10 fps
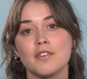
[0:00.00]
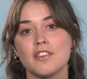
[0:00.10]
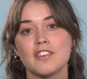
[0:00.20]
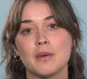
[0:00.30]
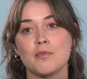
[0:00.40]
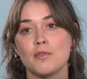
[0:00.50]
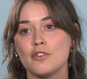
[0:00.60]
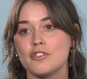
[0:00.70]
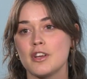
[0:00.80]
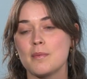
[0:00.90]
for this time of
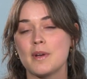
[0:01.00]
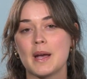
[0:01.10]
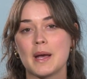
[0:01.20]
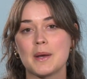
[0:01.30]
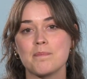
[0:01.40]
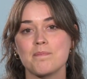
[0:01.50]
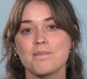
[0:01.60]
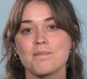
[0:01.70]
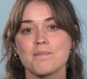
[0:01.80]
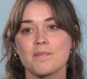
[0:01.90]
worship.
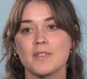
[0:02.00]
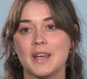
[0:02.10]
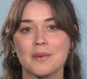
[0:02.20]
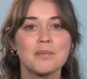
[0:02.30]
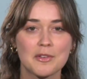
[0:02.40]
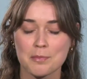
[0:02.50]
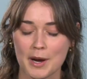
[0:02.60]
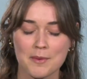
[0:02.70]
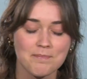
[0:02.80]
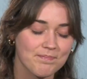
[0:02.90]
Let's pray.